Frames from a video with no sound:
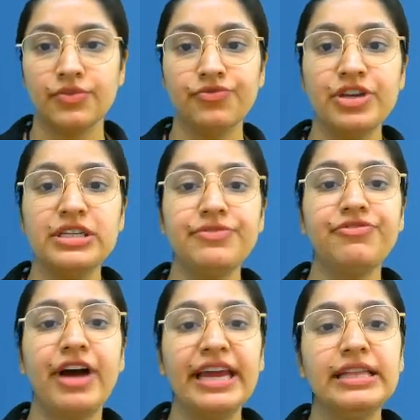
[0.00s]
We
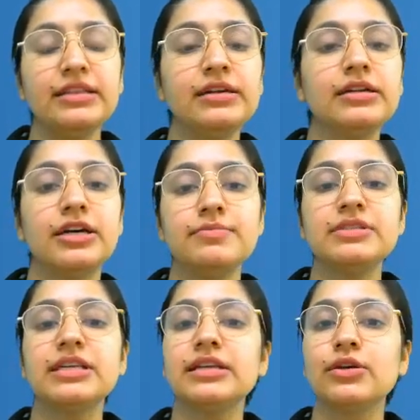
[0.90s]
define the term
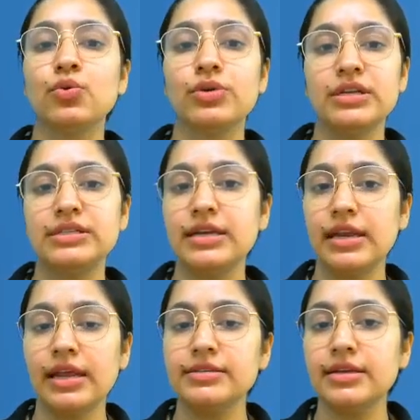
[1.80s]
synchronous
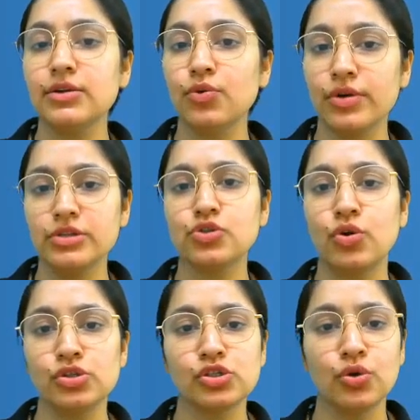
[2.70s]
and asynchronous
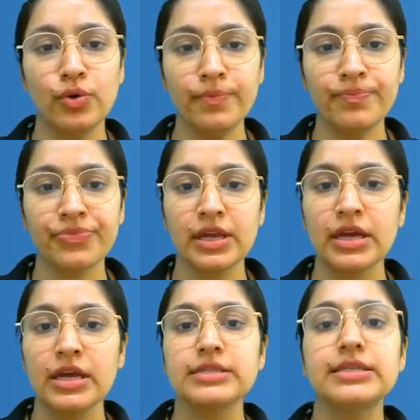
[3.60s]
also.
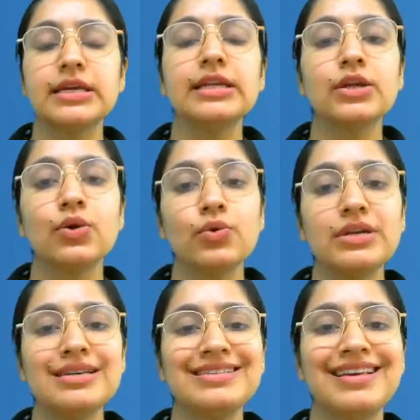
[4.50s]

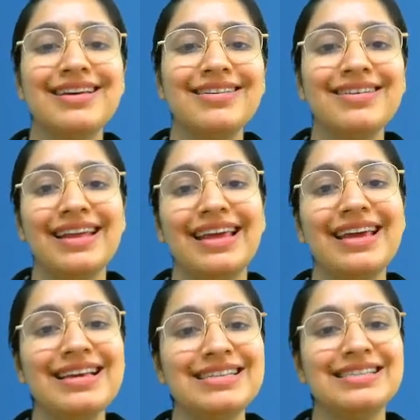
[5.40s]
Synchronous here
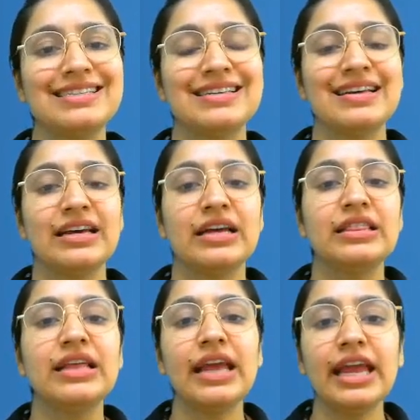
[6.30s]
is
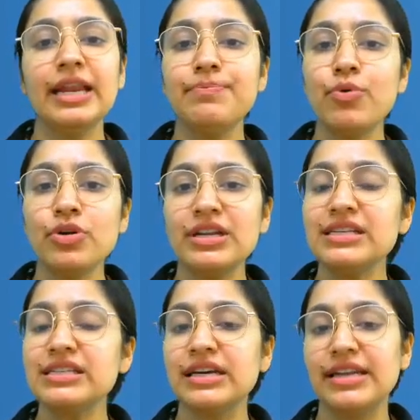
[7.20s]
the input
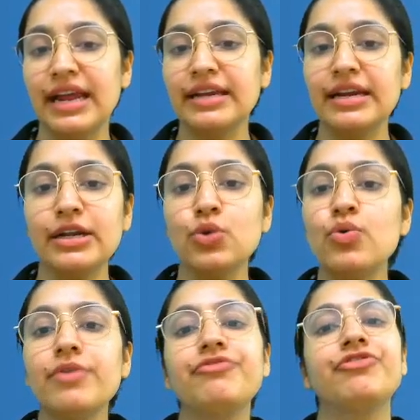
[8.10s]
is connected
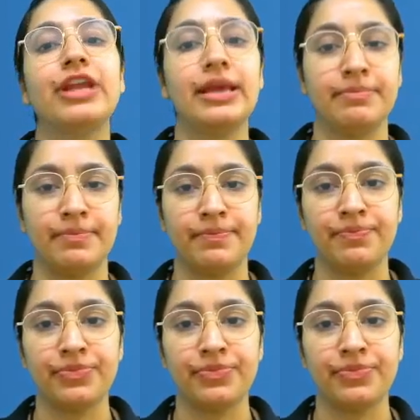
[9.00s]
to a frame.